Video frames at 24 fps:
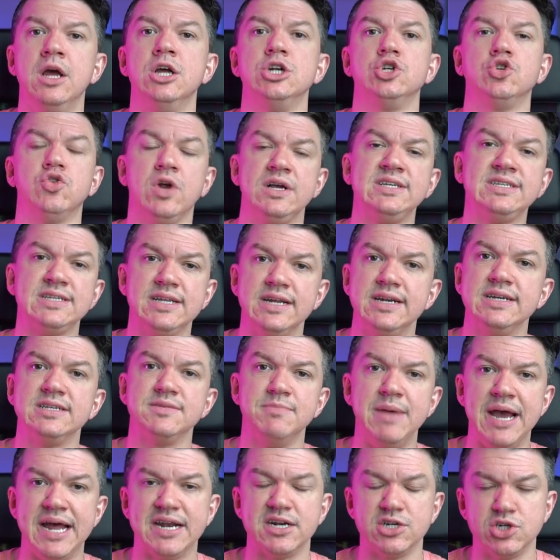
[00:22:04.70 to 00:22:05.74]
trusted his
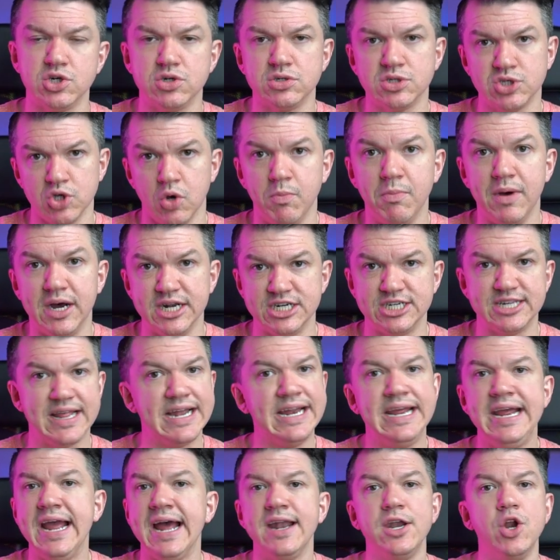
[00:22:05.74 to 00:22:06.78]
manager so much
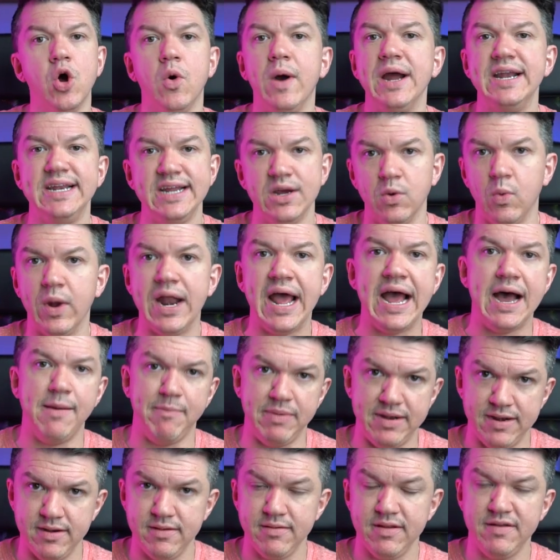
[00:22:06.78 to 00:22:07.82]
that he had no idea what
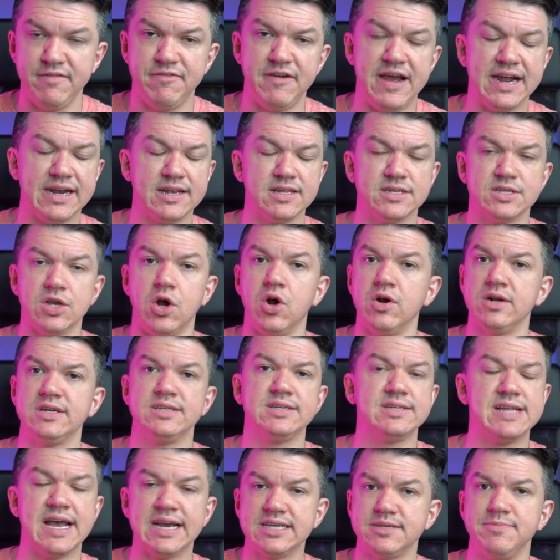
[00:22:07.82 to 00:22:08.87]
happened. In fact, this
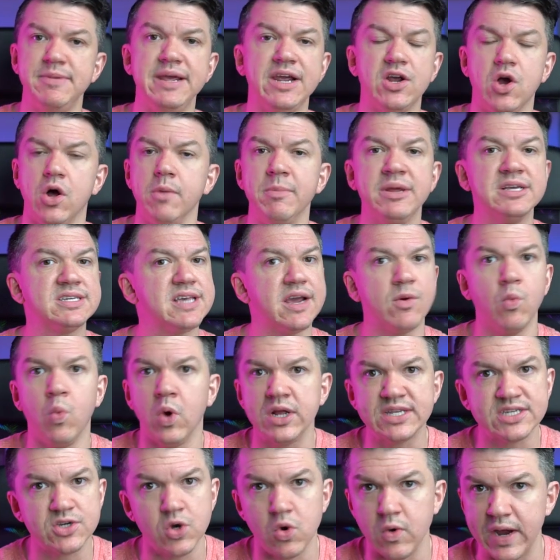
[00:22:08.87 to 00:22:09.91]
artist texted me, called me, he's like,
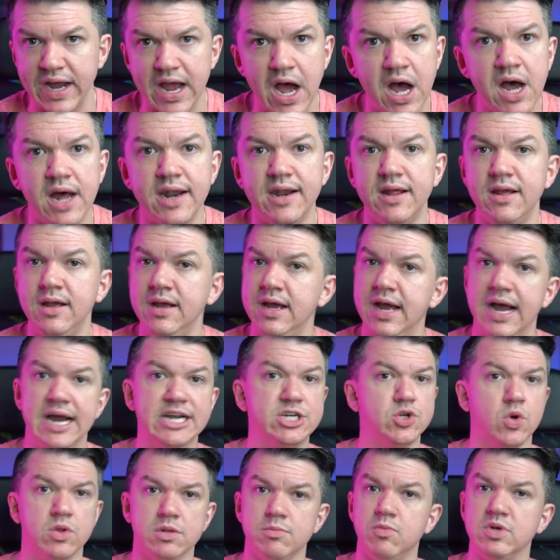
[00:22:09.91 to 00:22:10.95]
what's going on? I
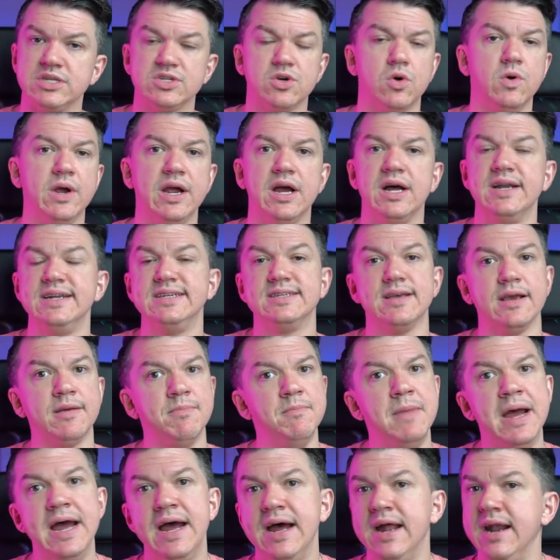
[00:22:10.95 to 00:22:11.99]
told him what's going on. He's
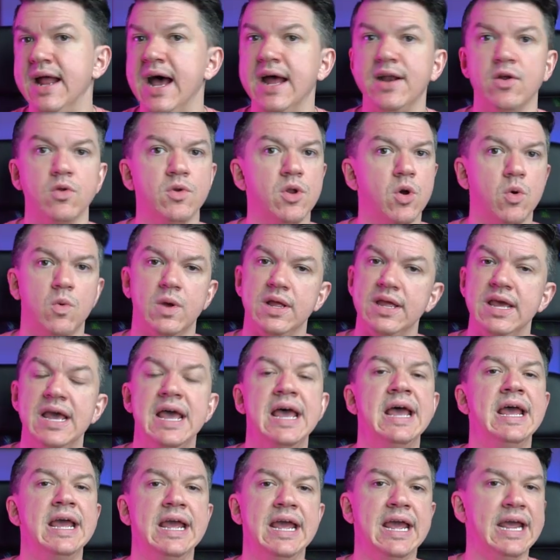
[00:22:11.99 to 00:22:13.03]
like, man, I don't know what.
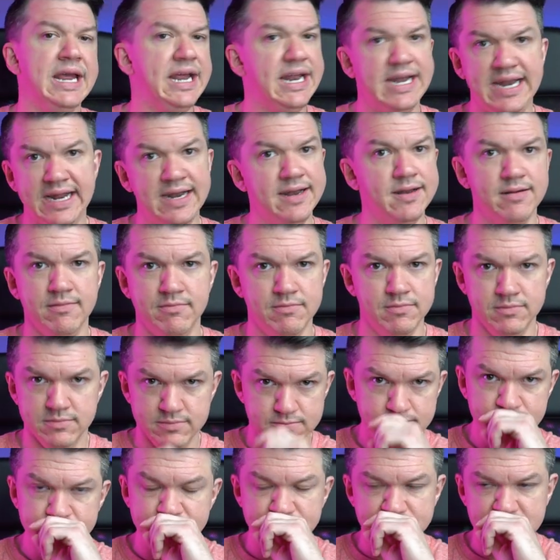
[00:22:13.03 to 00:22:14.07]
He didn't,
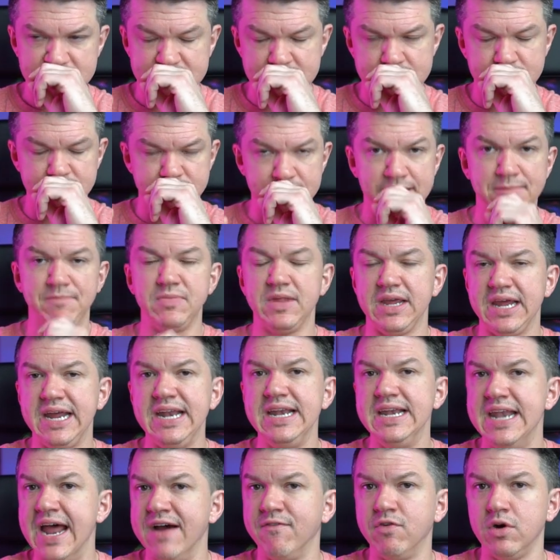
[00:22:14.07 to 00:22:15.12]
excuse me,
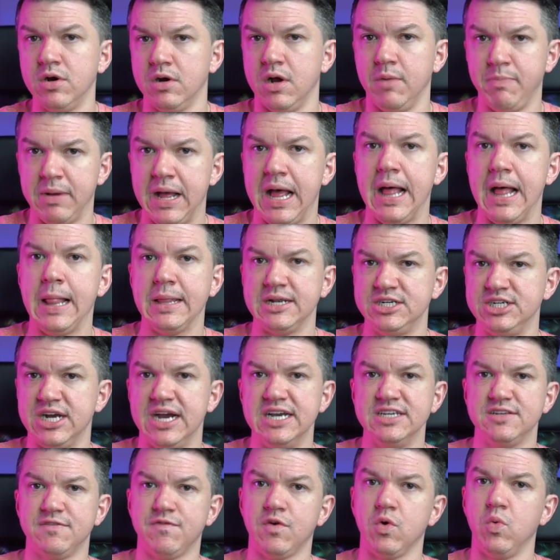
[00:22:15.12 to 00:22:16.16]
he never
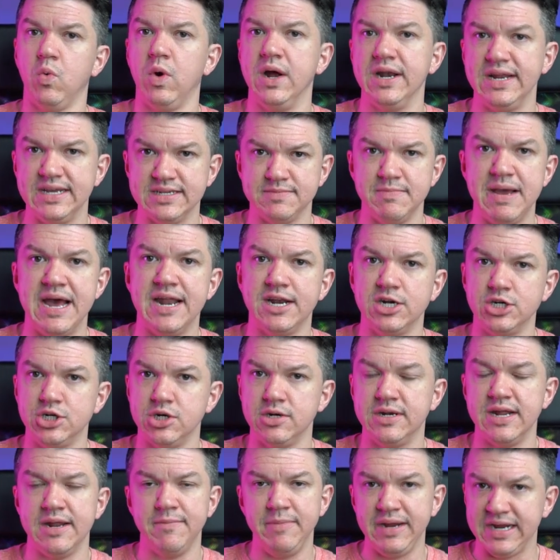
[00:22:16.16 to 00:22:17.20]
apologized for what his manager
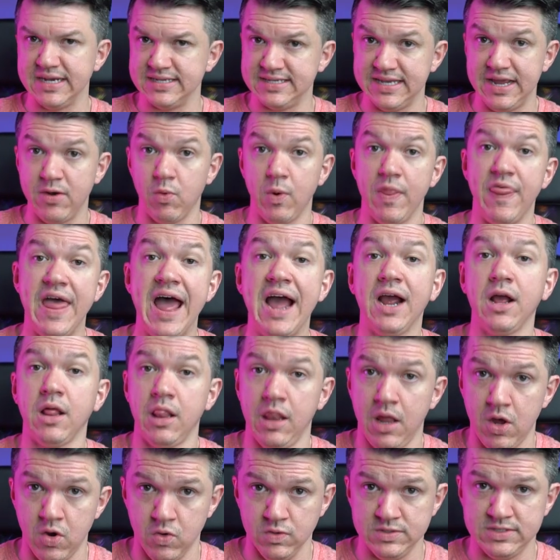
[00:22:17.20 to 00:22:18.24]
did, because they were that
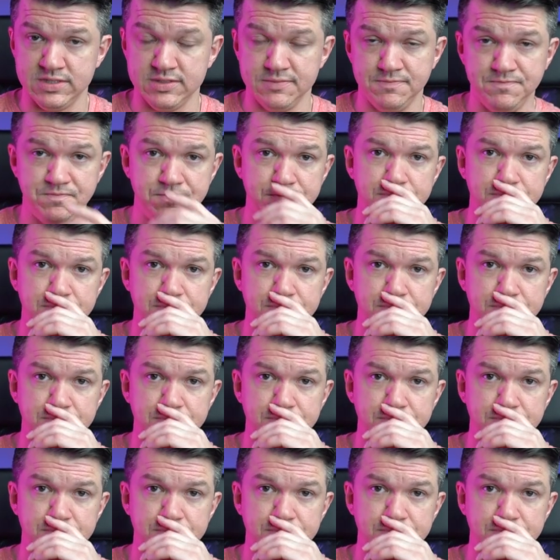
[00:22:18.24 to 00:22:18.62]
close